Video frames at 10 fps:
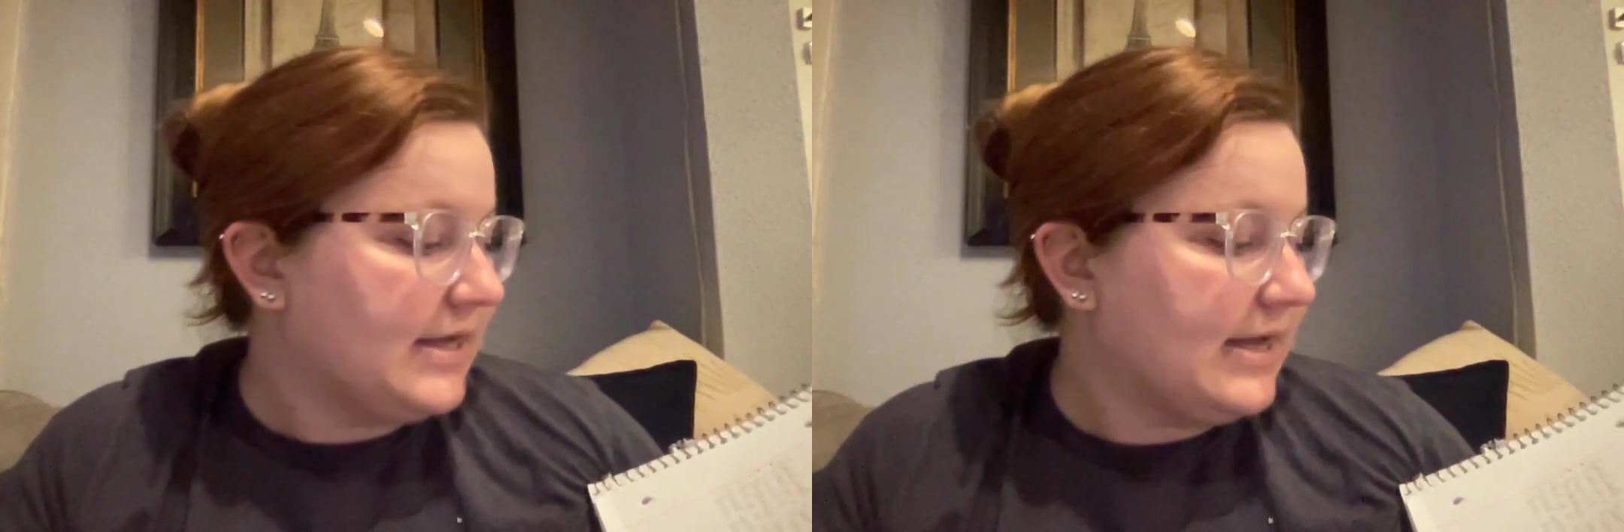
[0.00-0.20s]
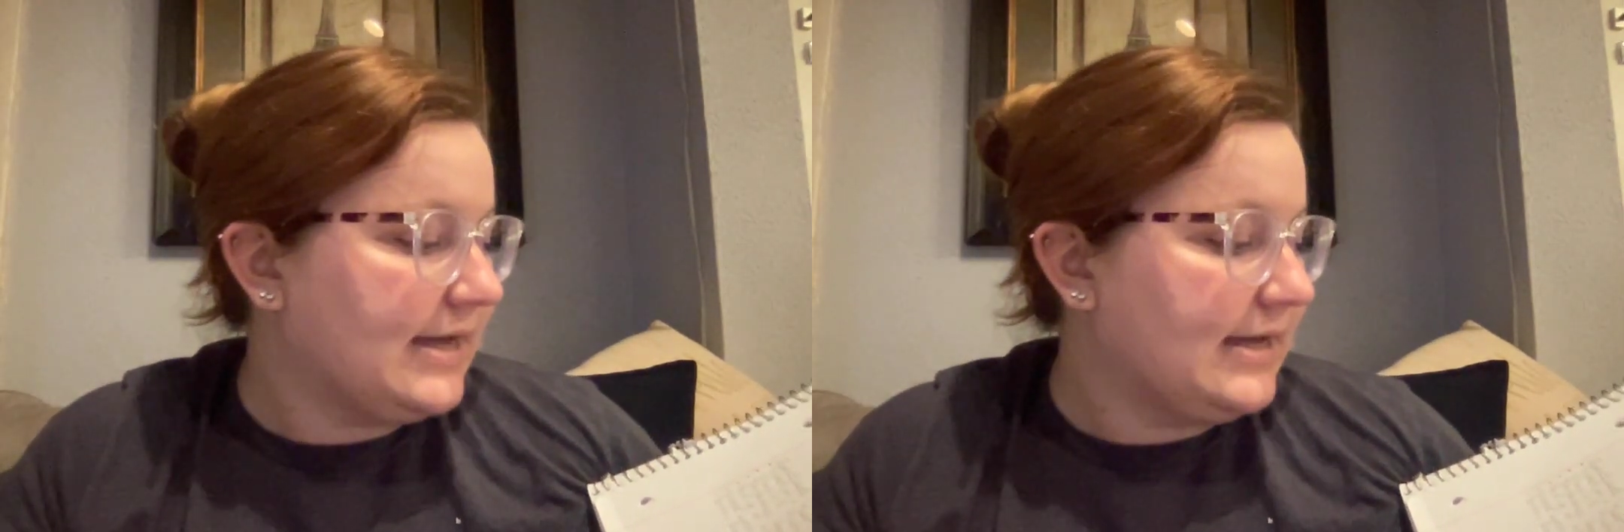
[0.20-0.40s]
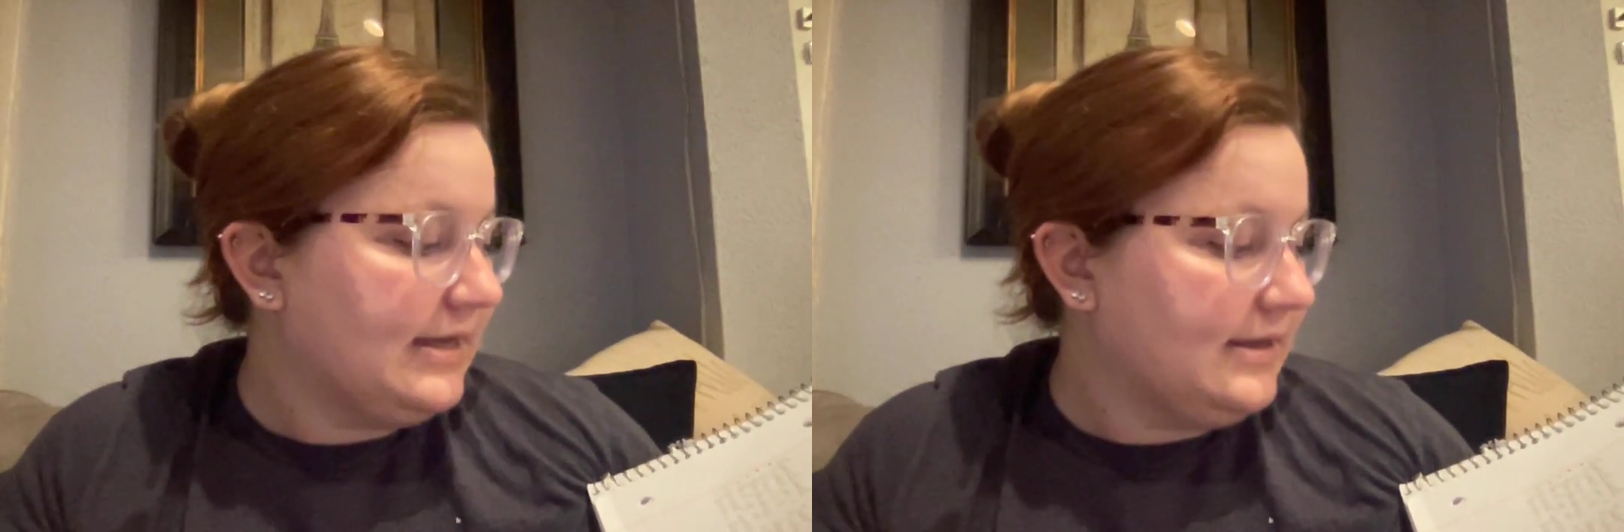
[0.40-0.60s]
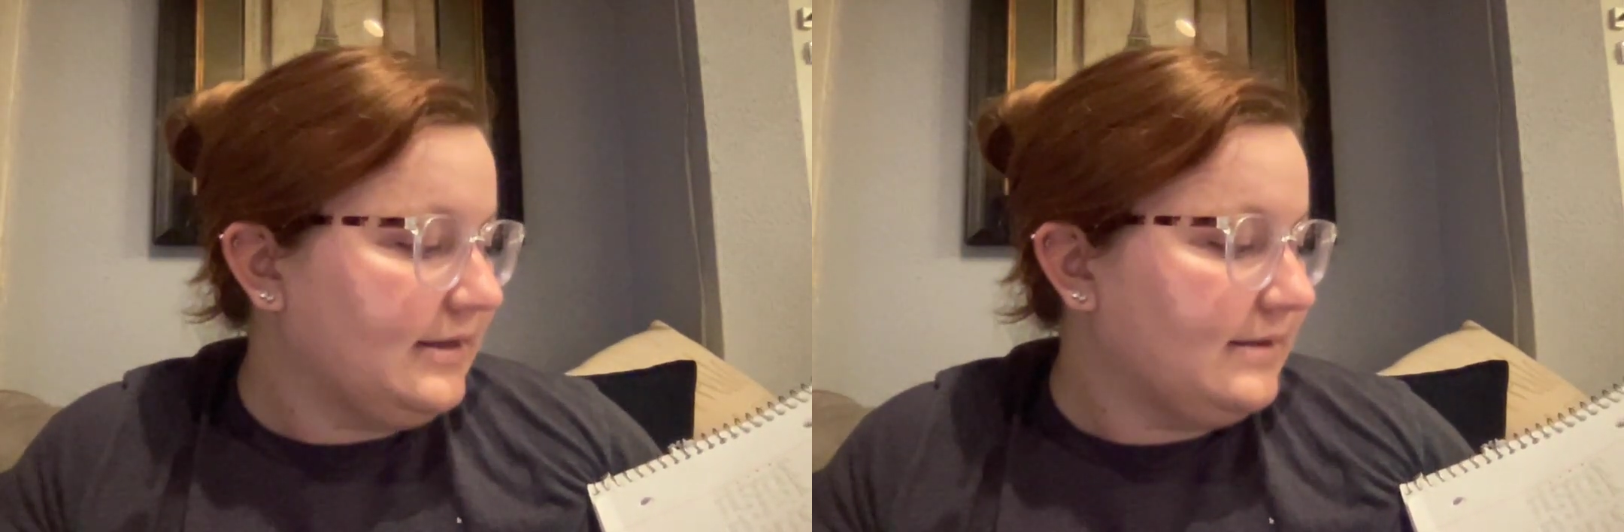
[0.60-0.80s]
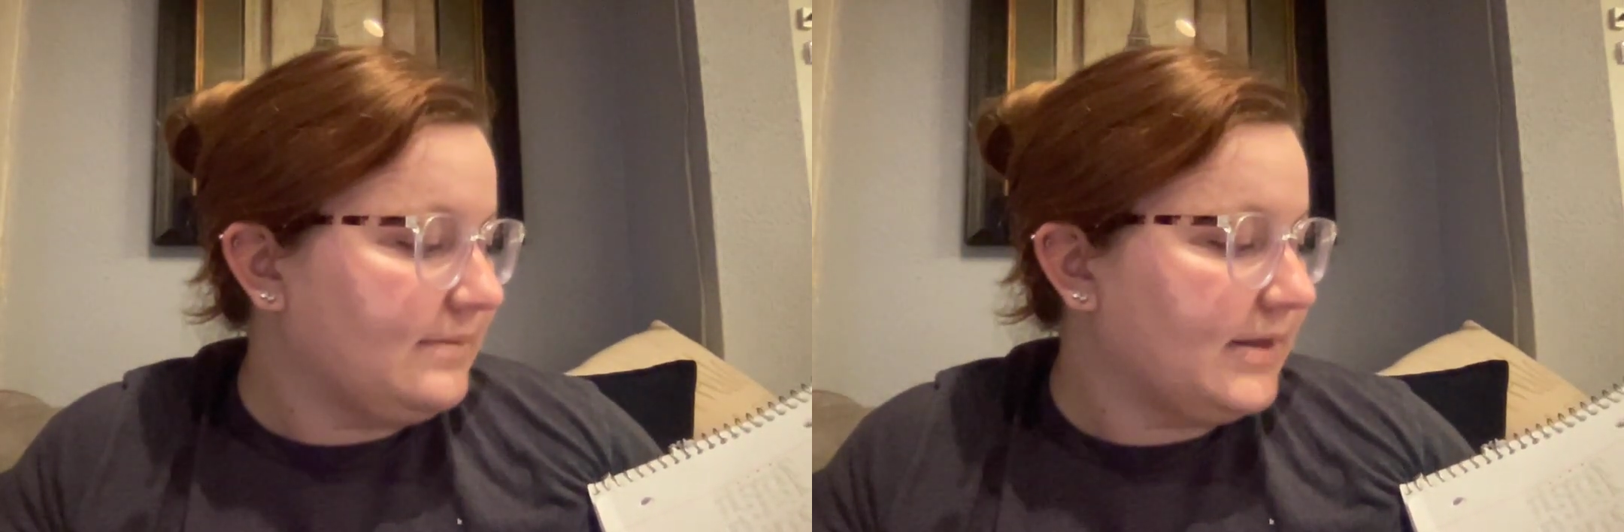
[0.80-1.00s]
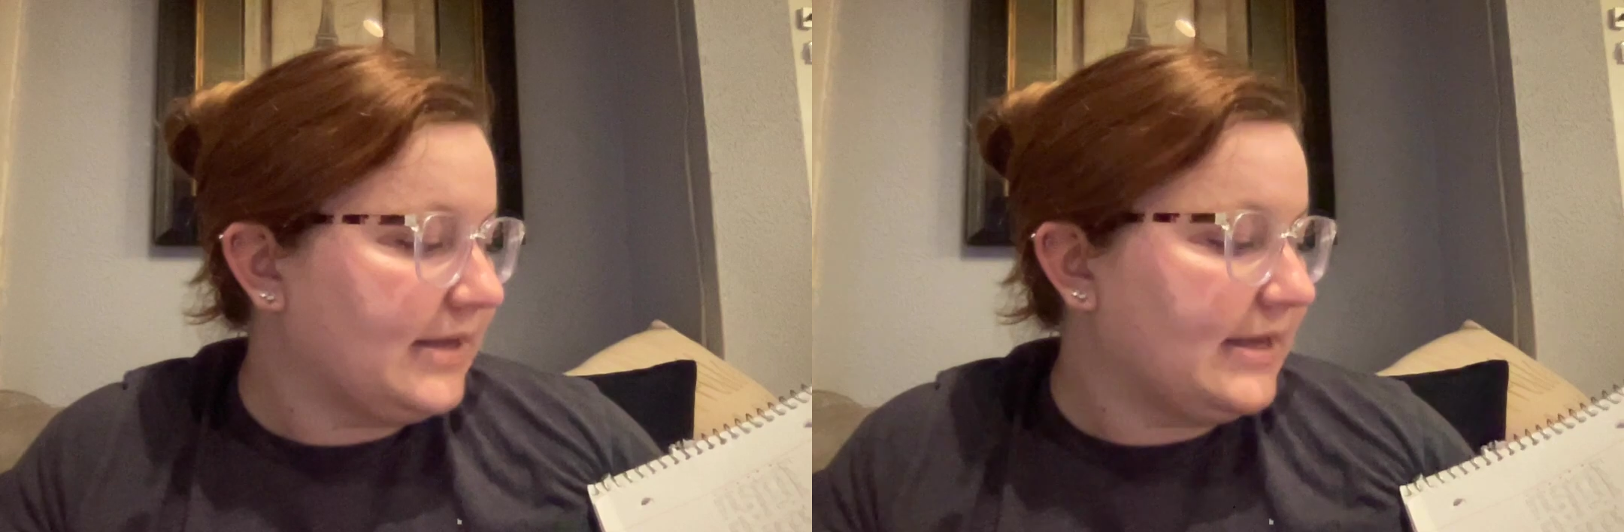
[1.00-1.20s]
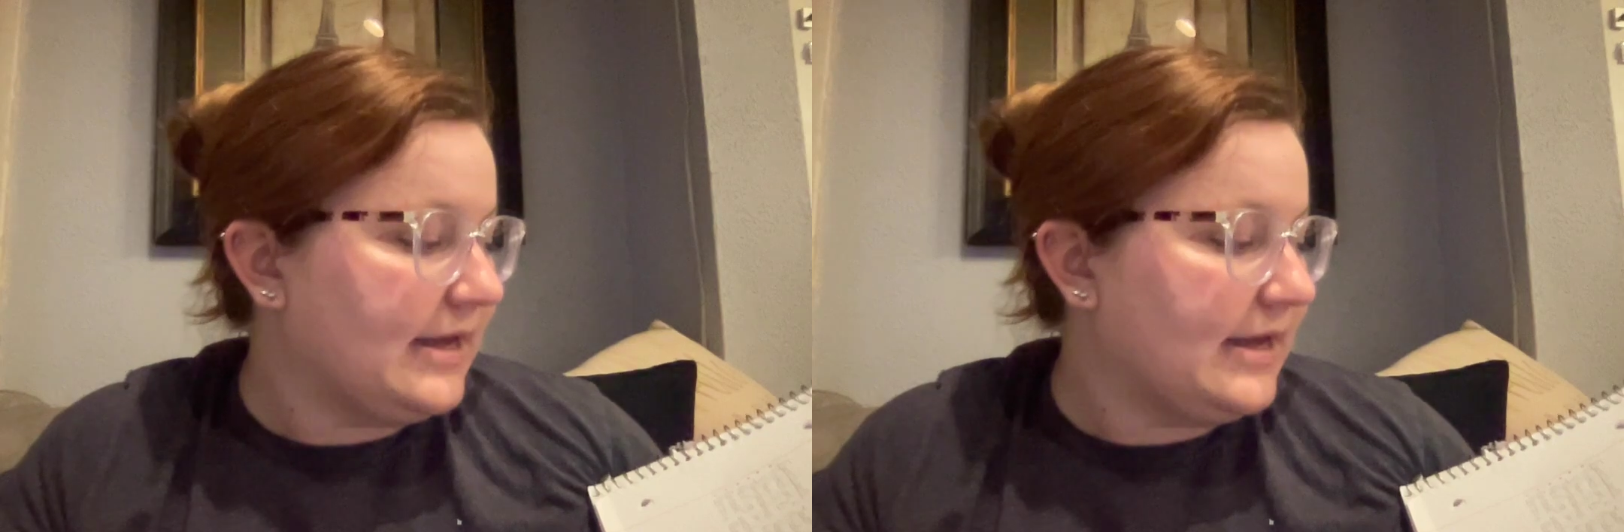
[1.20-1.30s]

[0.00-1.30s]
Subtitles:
can